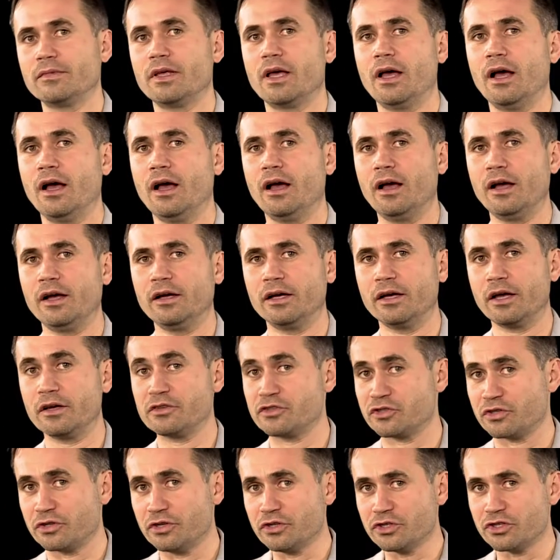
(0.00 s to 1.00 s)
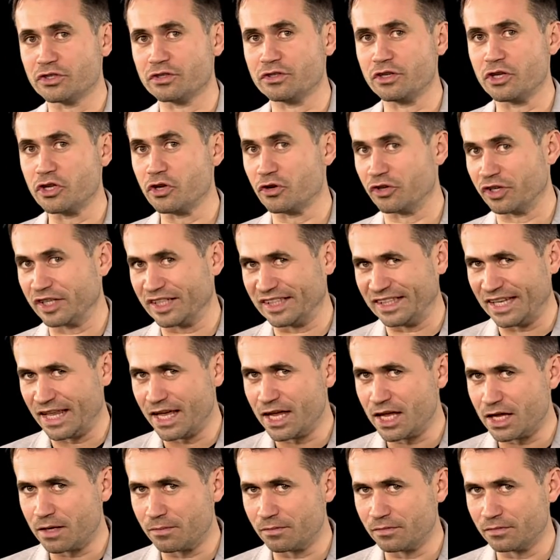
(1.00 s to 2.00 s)
assertion, your
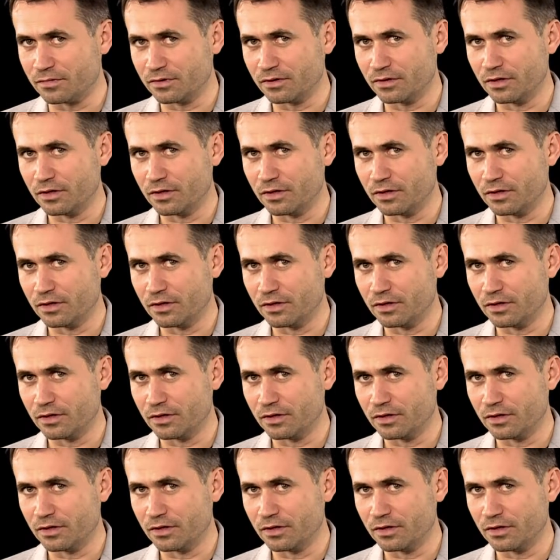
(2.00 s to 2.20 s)
claim,